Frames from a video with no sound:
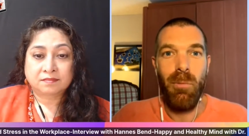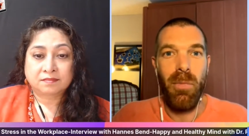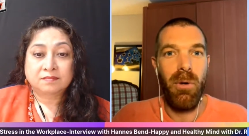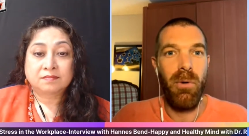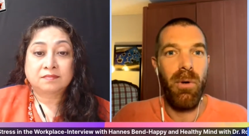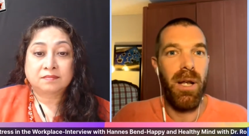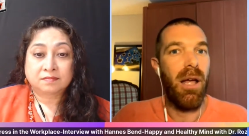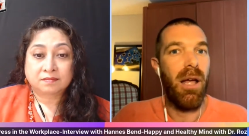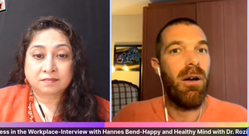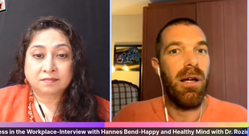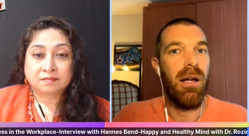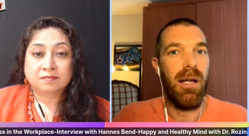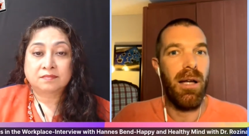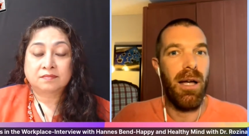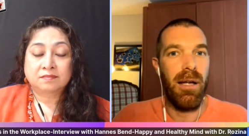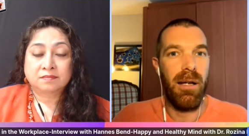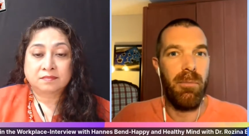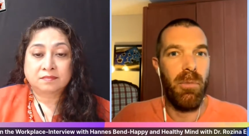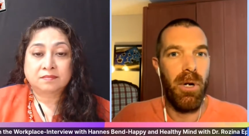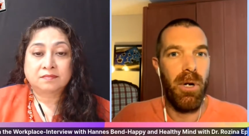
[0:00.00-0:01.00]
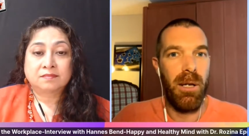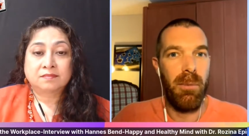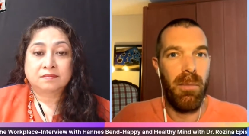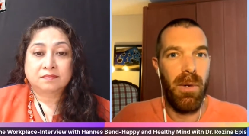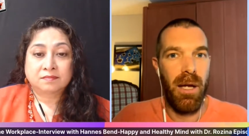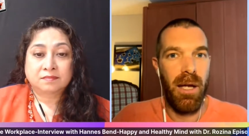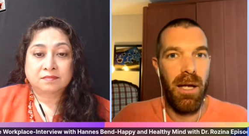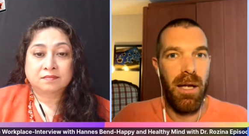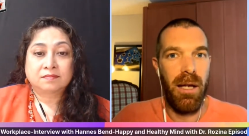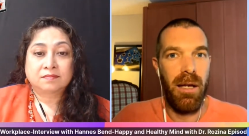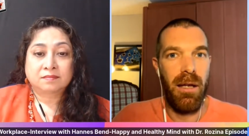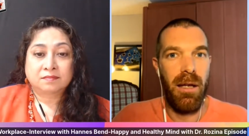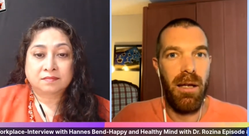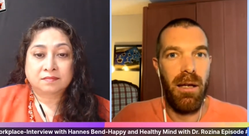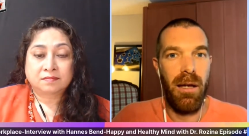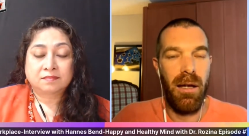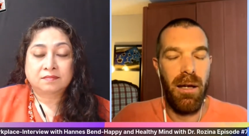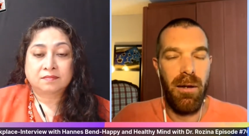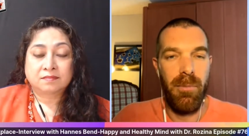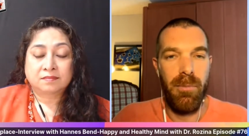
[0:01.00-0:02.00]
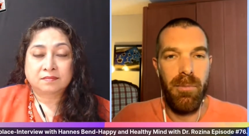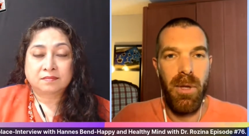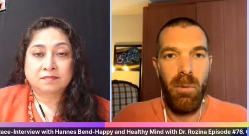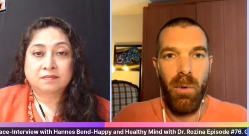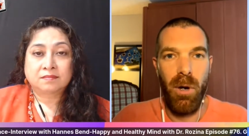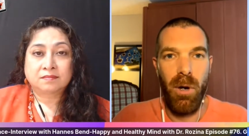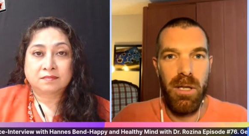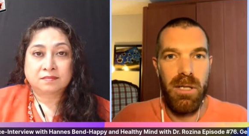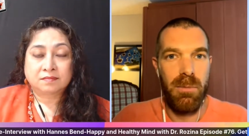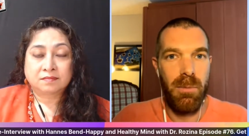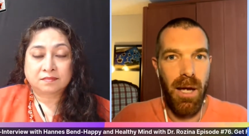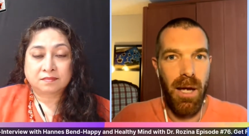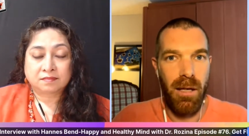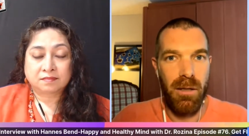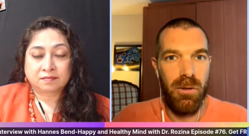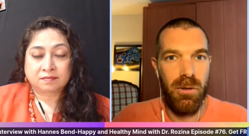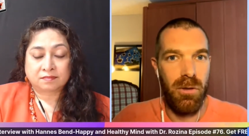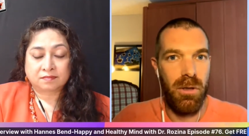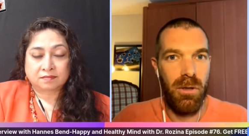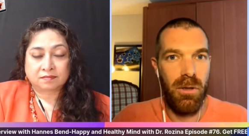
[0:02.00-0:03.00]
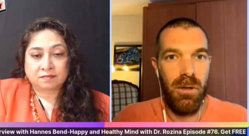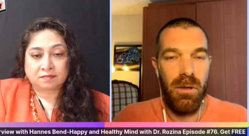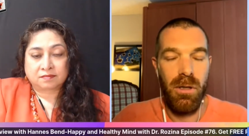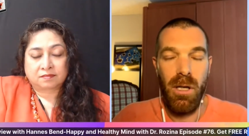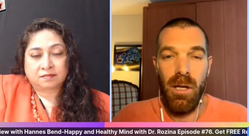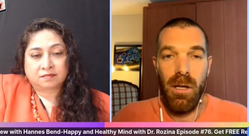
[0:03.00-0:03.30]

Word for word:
Speaker 1: but right now I, I bring my um, awareness back to you know,